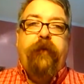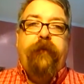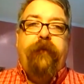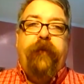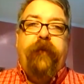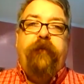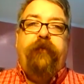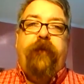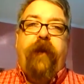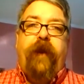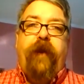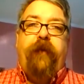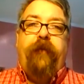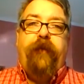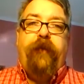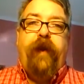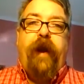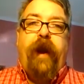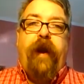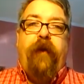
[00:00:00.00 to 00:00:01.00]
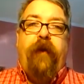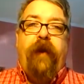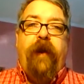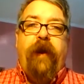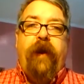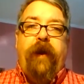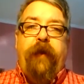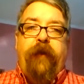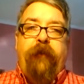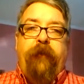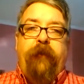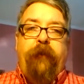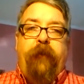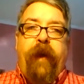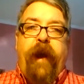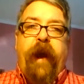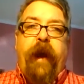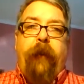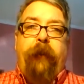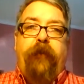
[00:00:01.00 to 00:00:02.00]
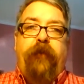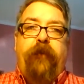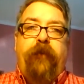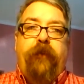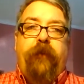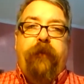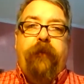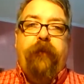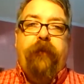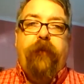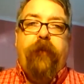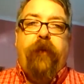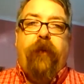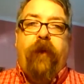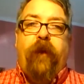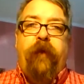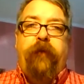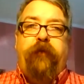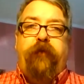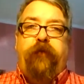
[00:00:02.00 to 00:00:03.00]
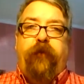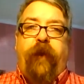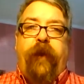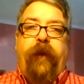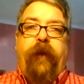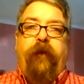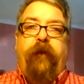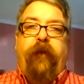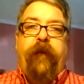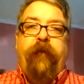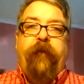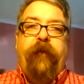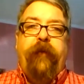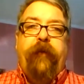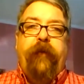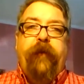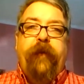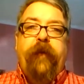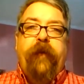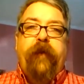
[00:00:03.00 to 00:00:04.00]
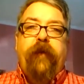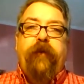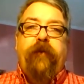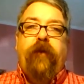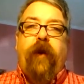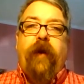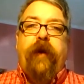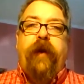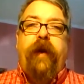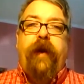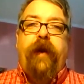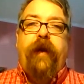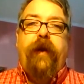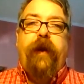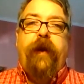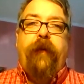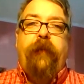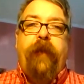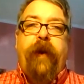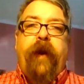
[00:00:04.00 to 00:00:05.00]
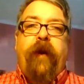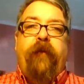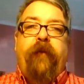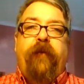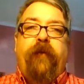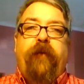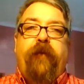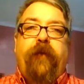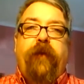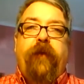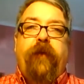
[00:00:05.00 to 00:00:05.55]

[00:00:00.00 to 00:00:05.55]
the area mapped on slide 11, talking about